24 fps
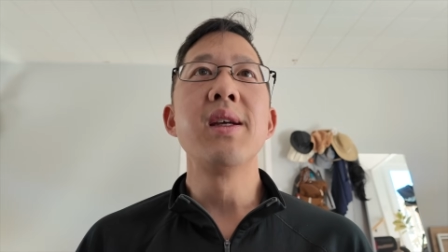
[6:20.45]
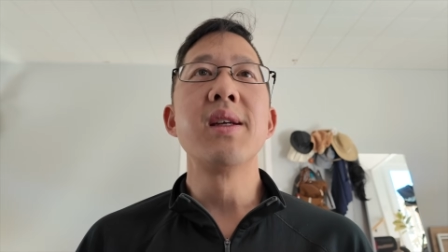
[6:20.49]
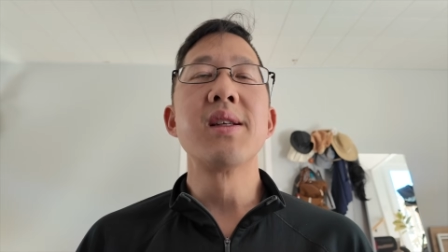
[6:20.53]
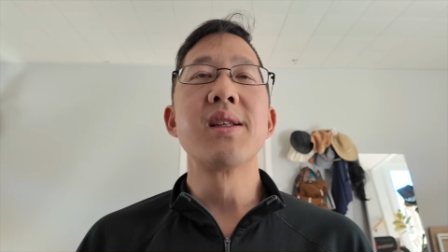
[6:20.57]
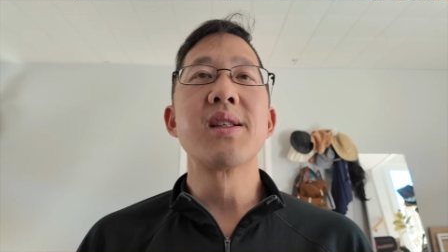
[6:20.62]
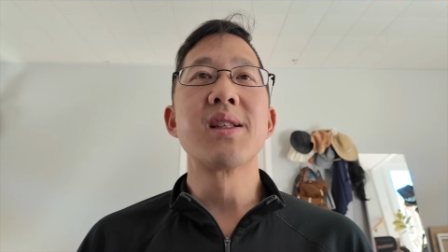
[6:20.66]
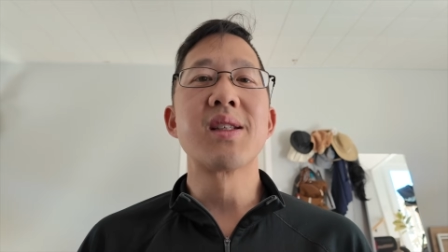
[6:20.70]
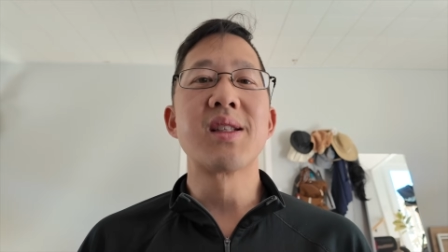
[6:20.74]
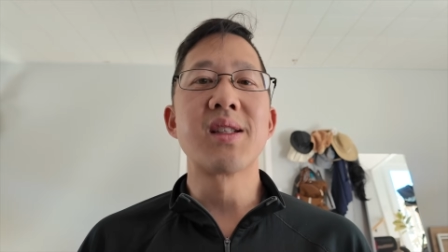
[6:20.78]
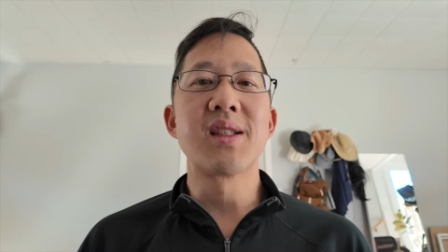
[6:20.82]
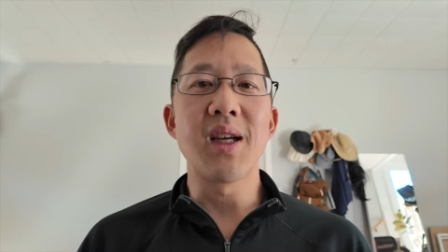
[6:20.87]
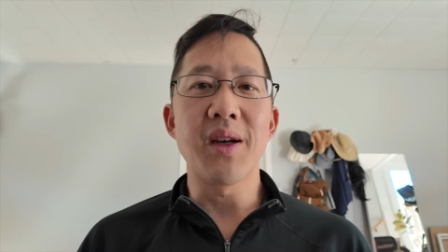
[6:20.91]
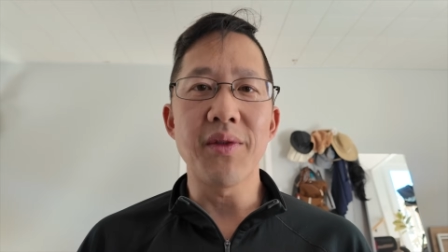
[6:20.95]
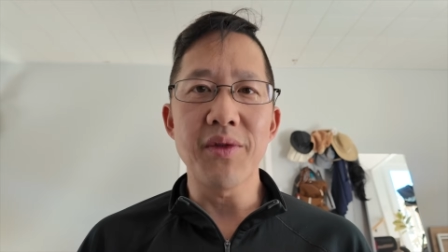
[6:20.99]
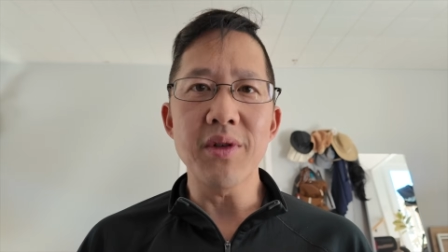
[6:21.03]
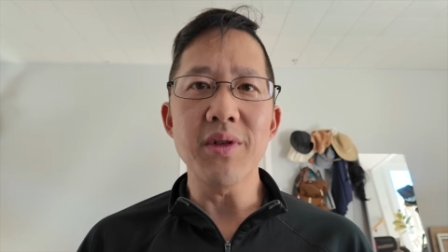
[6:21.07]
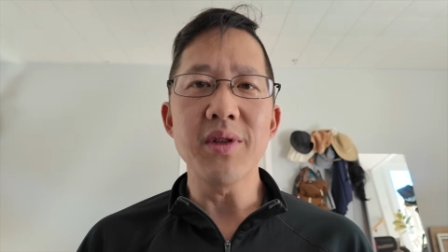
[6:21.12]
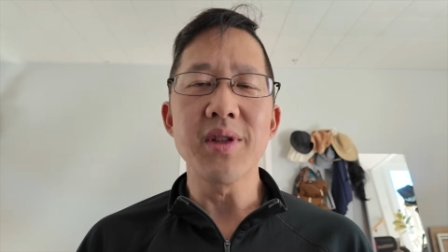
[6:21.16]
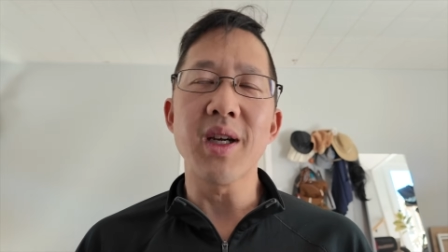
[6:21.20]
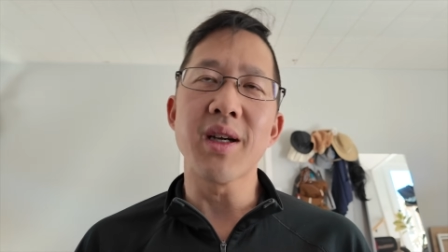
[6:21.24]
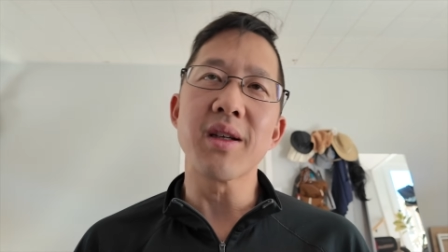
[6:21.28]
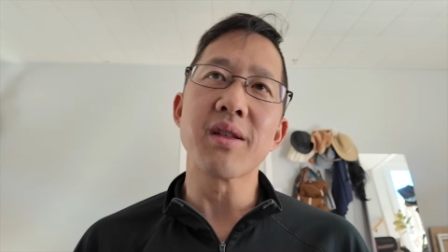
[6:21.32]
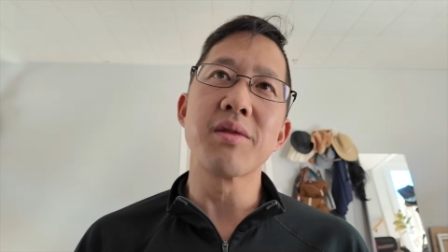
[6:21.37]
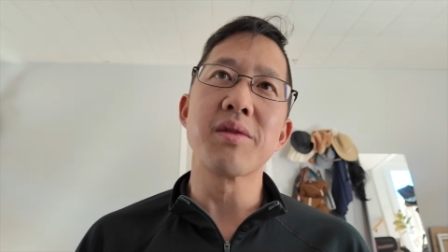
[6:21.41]
Several
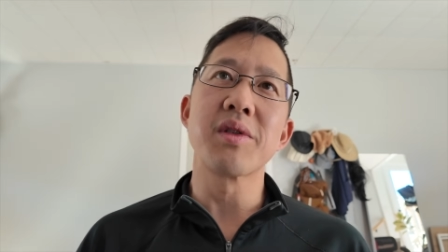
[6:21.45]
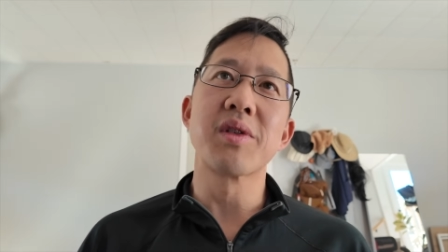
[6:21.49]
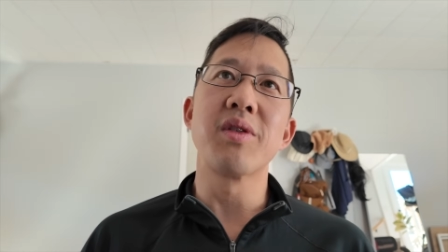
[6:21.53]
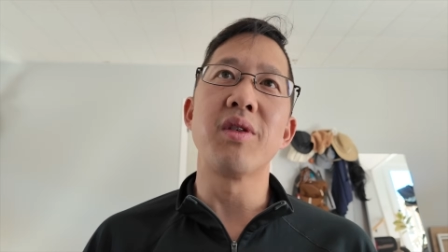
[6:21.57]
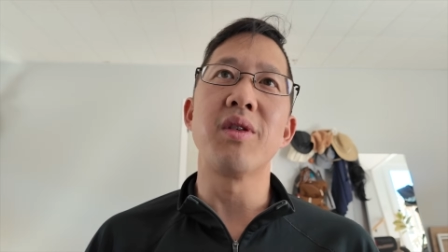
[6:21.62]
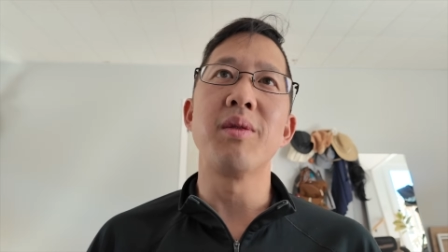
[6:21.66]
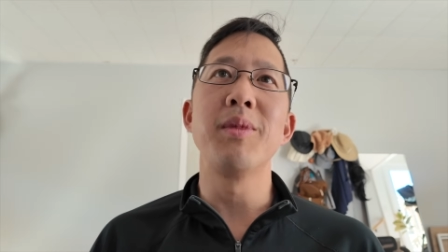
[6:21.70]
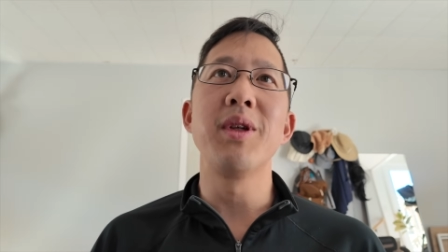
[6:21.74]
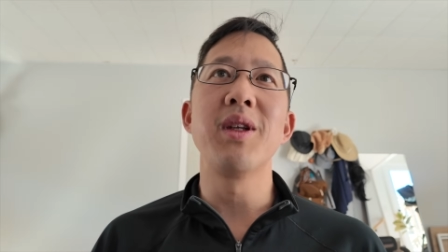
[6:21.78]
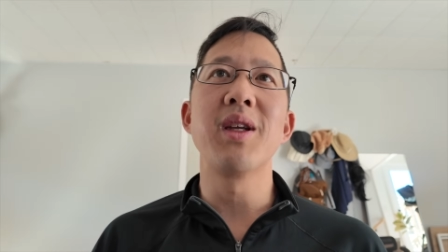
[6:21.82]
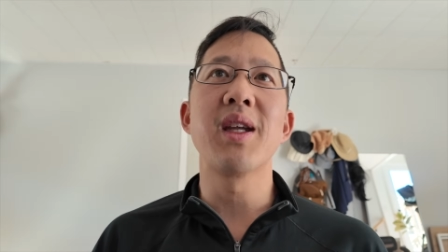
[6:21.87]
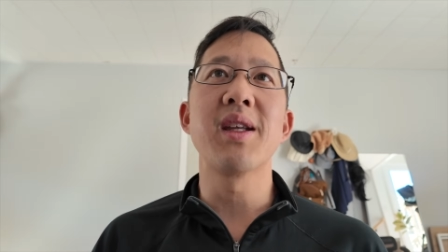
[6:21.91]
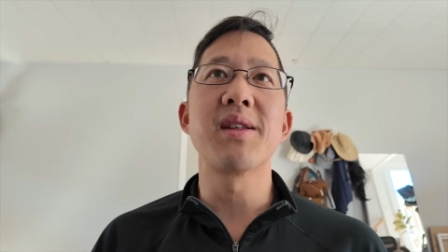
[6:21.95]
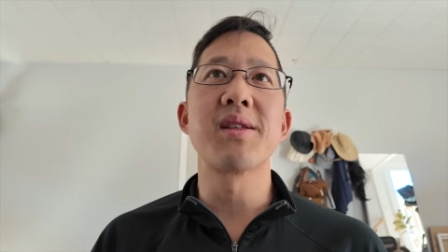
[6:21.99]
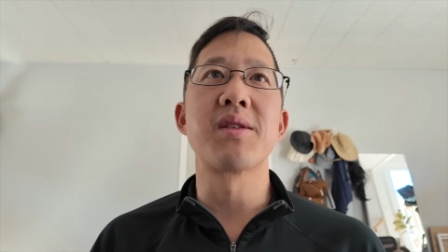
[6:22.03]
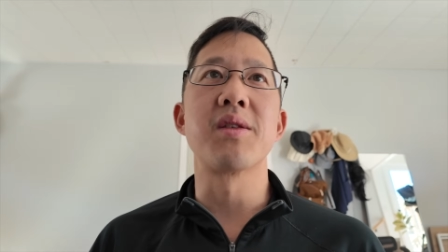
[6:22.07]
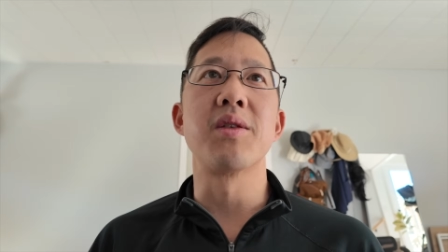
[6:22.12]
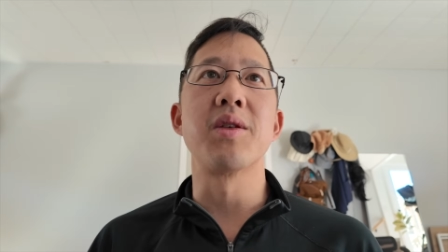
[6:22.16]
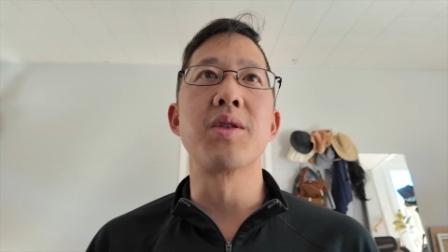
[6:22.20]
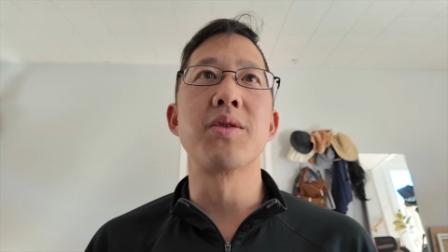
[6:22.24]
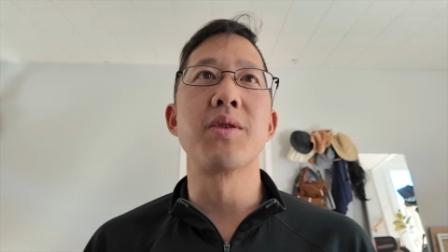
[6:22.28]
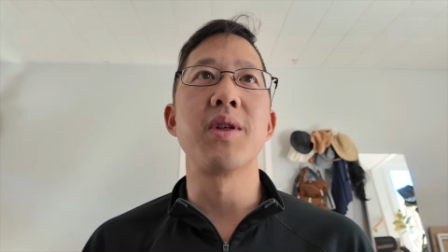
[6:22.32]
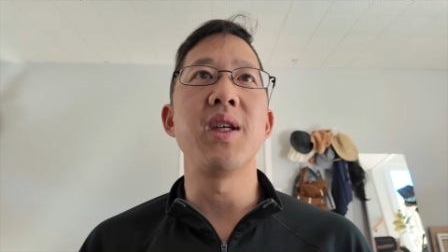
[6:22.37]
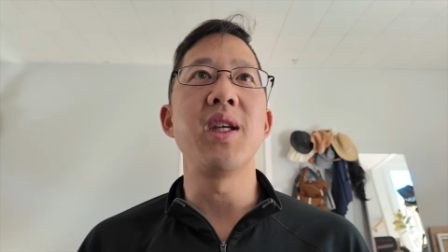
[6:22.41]
doctors told me to get
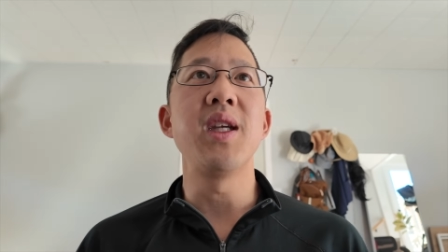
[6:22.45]
surgery.